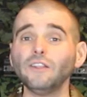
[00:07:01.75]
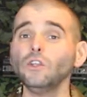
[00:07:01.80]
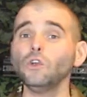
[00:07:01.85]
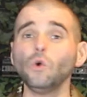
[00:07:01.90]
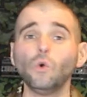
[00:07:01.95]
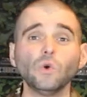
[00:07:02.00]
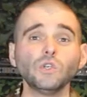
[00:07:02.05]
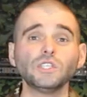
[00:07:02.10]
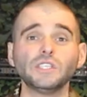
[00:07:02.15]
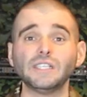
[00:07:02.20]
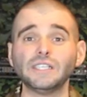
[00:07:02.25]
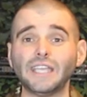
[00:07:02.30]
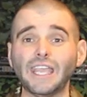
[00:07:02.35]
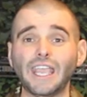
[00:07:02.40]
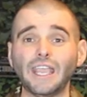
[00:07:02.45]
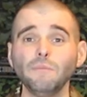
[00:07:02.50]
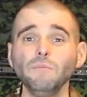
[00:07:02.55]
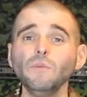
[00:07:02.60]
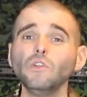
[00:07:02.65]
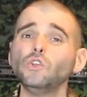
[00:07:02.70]
the course of the
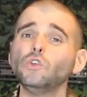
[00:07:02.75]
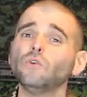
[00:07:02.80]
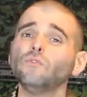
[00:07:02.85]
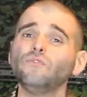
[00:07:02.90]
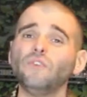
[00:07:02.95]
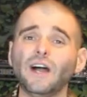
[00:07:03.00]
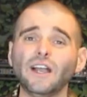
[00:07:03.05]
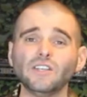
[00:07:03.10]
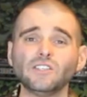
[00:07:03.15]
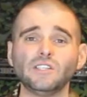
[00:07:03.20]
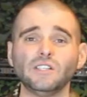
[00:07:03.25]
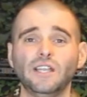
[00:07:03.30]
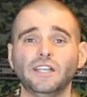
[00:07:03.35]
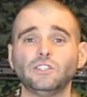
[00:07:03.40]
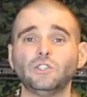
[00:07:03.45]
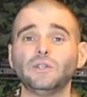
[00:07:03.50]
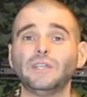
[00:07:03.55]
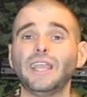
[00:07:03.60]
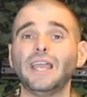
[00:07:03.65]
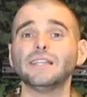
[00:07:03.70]
game, your fire
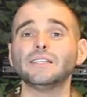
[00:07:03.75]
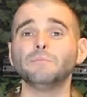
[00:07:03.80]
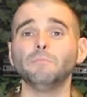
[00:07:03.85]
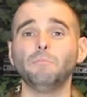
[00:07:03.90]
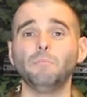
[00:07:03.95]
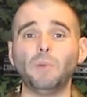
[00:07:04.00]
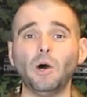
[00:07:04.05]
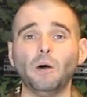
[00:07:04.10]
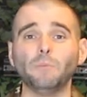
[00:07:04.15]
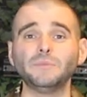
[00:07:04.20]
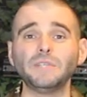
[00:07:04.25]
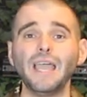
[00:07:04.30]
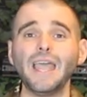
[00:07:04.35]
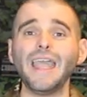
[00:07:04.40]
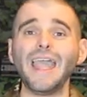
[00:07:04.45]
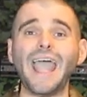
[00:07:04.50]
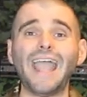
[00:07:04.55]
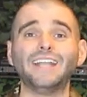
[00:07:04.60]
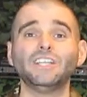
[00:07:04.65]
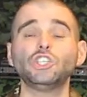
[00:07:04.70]
selector gets bumped
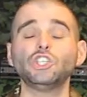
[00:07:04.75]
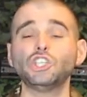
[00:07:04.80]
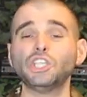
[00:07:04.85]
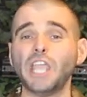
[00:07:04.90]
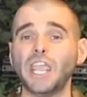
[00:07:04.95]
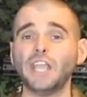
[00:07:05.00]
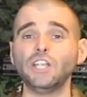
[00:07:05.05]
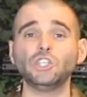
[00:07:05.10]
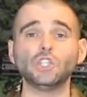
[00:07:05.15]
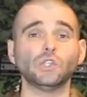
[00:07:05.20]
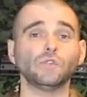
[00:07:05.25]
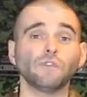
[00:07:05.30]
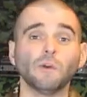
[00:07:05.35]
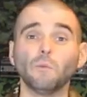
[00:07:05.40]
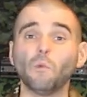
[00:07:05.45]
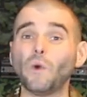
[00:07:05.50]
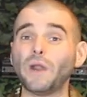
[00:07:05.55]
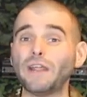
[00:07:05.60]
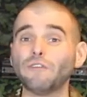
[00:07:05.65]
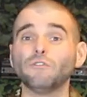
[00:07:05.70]
and changes
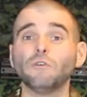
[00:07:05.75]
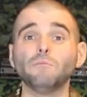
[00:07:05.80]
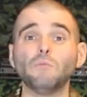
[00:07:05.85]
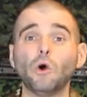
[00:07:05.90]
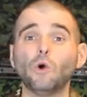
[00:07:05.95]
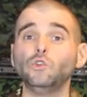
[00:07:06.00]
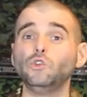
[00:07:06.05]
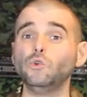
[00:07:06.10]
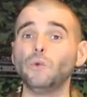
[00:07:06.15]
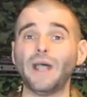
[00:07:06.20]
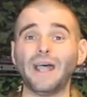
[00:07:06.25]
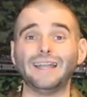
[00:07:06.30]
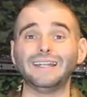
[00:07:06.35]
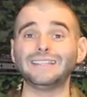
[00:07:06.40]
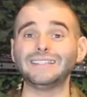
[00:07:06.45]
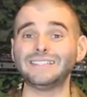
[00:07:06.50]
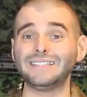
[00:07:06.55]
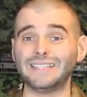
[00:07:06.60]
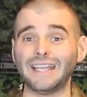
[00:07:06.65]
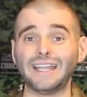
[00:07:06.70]
from whatever mode you had
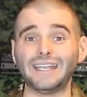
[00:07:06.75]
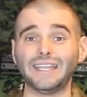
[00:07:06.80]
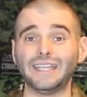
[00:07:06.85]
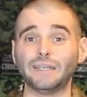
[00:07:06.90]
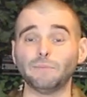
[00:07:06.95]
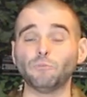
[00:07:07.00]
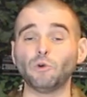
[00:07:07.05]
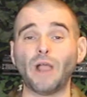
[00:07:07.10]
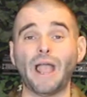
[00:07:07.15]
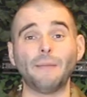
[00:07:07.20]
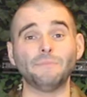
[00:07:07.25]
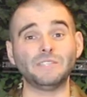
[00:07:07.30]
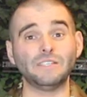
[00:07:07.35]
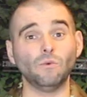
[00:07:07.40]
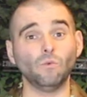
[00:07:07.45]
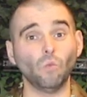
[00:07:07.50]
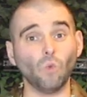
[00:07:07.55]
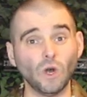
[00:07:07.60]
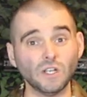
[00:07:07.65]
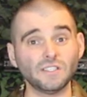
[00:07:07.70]
it set in. Perhaps it
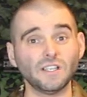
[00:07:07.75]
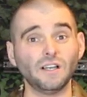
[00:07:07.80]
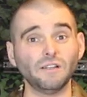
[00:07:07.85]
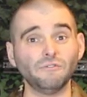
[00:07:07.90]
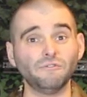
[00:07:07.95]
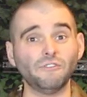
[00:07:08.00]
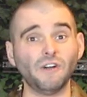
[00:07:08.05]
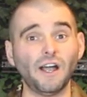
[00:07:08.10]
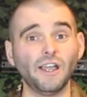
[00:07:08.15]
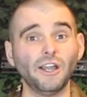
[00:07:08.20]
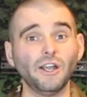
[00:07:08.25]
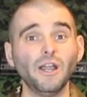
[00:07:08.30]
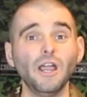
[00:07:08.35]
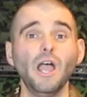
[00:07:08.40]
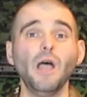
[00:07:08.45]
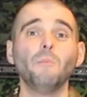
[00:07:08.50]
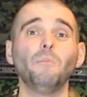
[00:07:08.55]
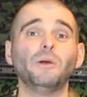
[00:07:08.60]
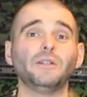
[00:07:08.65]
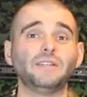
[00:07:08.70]
was on fire,
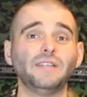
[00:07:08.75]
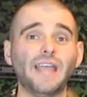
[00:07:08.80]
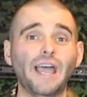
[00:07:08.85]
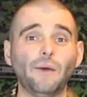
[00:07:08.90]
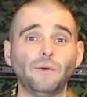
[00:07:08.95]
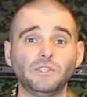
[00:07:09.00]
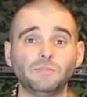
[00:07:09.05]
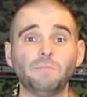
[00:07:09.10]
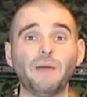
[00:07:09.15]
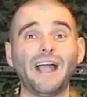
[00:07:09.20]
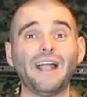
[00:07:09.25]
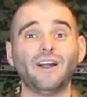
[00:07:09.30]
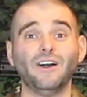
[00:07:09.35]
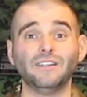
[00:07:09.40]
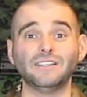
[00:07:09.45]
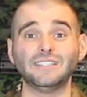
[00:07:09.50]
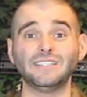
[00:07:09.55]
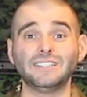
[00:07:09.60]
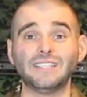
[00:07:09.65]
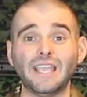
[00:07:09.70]
but now it's back
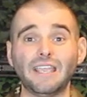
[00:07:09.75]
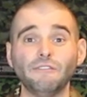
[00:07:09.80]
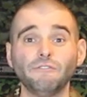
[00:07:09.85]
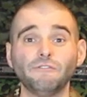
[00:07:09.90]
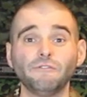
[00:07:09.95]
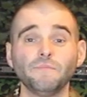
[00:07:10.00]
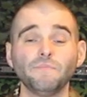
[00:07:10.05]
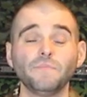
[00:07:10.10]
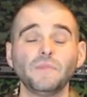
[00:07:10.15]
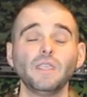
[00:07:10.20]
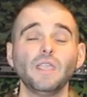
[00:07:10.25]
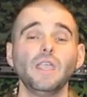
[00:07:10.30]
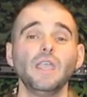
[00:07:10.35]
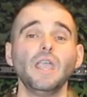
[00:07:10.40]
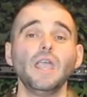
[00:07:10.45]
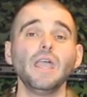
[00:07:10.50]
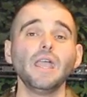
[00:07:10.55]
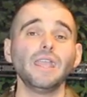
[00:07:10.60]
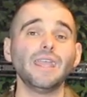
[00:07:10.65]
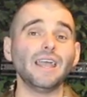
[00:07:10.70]
on safe.
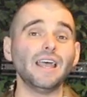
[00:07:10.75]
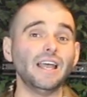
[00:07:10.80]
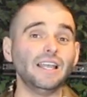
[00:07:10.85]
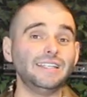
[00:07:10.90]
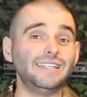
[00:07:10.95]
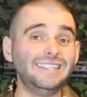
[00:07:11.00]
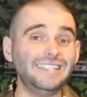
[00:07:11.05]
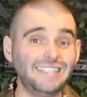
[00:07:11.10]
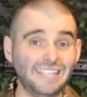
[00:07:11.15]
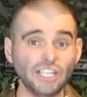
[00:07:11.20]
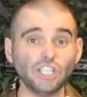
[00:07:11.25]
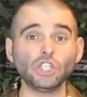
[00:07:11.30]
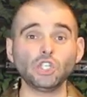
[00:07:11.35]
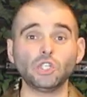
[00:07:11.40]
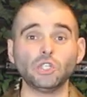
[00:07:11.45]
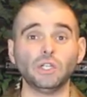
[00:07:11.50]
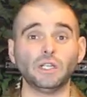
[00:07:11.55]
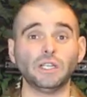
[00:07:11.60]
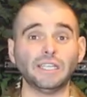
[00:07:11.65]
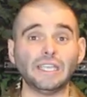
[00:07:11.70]

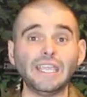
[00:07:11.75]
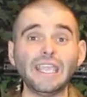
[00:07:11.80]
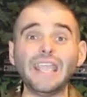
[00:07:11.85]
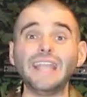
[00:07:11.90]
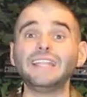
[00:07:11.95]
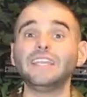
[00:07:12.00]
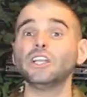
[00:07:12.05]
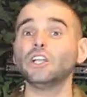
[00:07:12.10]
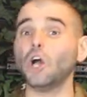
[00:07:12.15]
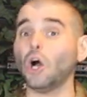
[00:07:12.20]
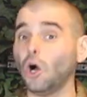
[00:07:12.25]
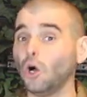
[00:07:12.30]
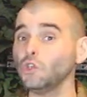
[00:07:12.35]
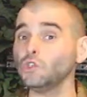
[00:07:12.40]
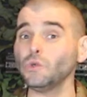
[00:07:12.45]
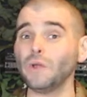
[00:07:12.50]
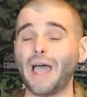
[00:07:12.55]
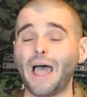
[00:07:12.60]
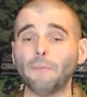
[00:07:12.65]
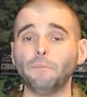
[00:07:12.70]
Additionally, it can
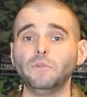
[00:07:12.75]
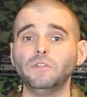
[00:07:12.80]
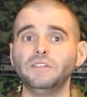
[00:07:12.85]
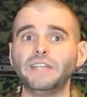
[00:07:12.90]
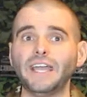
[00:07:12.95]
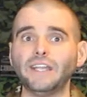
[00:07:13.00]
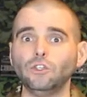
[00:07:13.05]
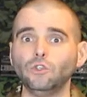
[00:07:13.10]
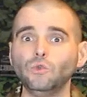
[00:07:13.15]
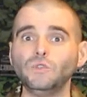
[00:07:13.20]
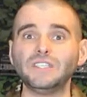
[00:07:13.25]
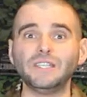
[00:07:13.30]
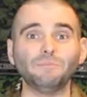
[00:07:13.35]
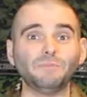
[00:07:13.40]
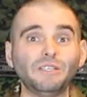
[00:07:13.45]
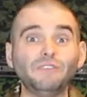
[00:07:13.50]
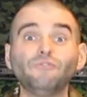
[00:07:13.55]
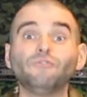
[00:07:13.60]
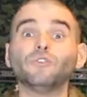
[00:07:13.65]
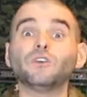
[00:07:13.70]
also happen that you
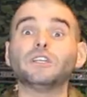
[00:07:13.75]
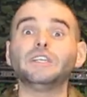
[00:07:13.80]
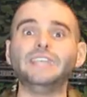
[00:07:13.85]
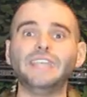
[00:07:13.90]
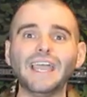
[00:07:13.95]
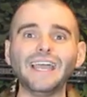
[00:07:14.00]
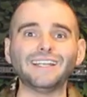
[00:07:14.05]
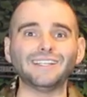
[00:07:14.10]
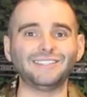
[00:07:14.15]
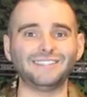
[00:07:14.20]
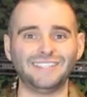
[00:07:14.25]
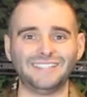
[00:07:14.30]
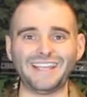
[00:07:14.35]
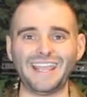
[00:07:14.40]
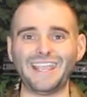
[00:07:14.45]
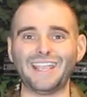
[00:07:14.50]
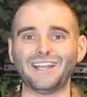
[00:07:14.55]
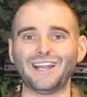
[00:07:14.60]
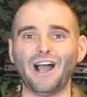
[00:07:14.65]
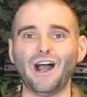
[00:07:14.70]
simply forget to
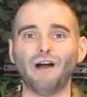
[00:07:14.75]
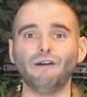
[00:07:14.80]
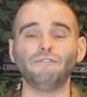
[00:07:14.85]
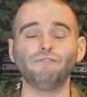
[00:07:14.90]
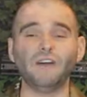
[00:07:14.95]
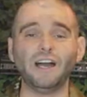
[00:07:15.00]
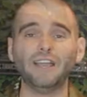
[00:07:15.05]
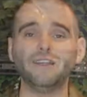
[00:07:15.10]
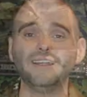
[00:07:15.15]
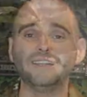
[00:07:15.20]
take it off fire